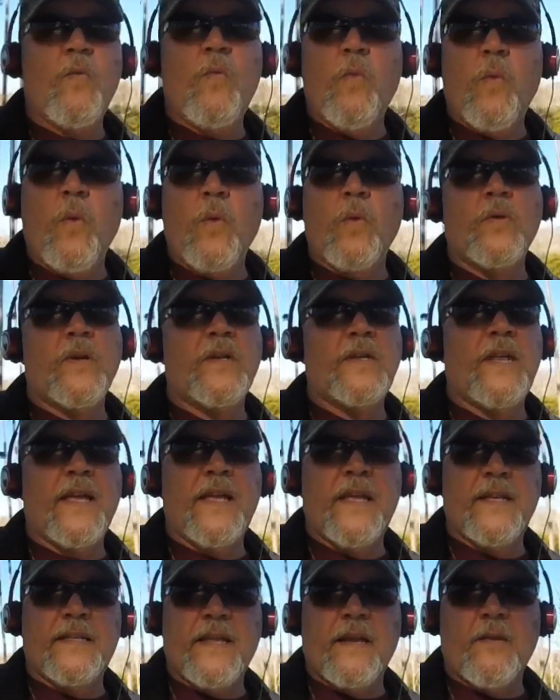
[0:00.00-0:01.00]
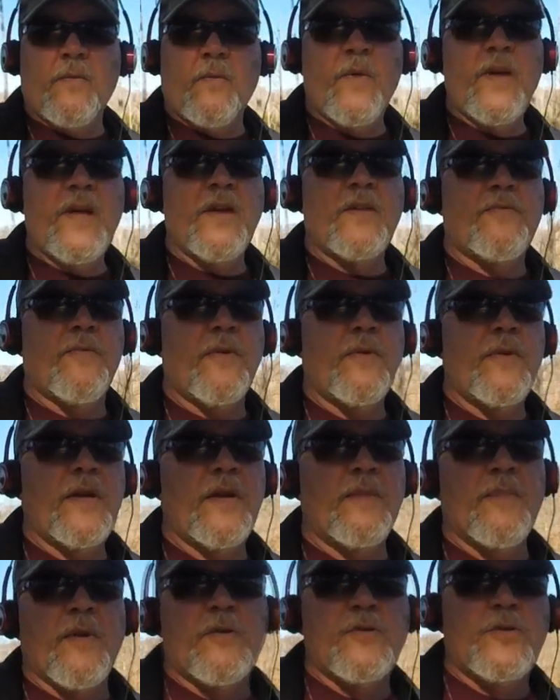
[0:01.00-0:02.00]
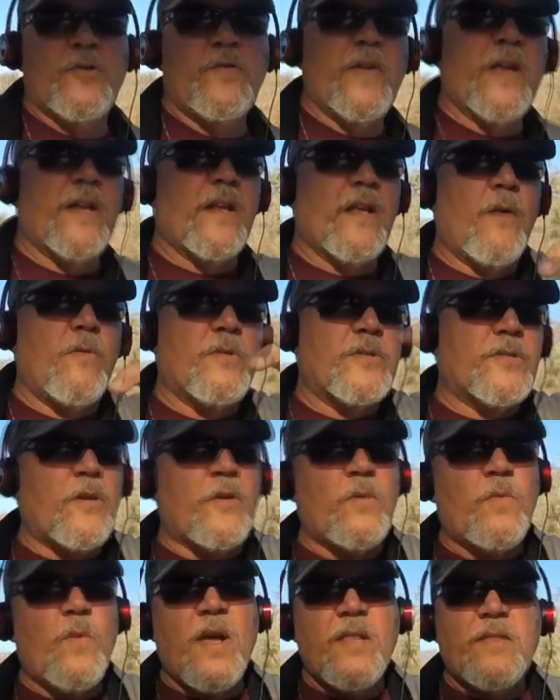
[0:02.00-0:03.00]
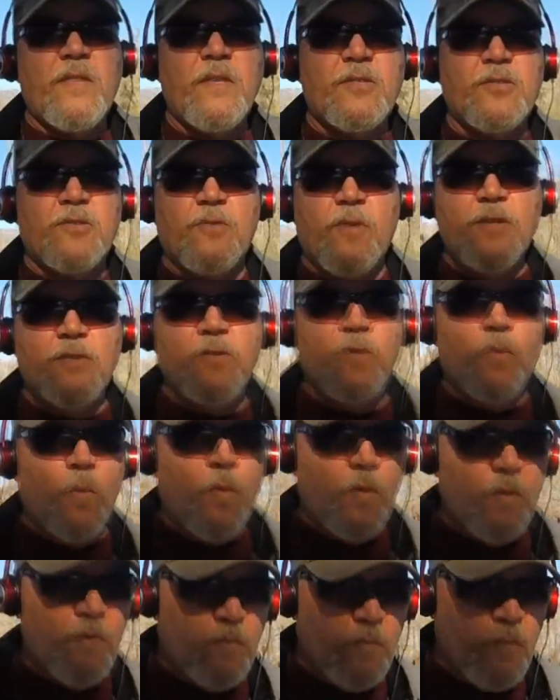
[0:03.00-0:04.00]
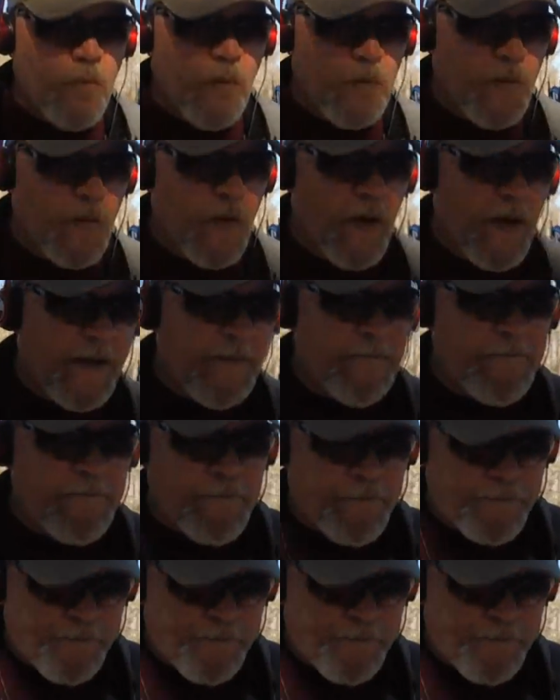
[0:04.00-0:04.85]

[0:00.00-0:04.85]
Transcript: the world did they get that rig through here? Because you've got to go a certain way. These streets are one way.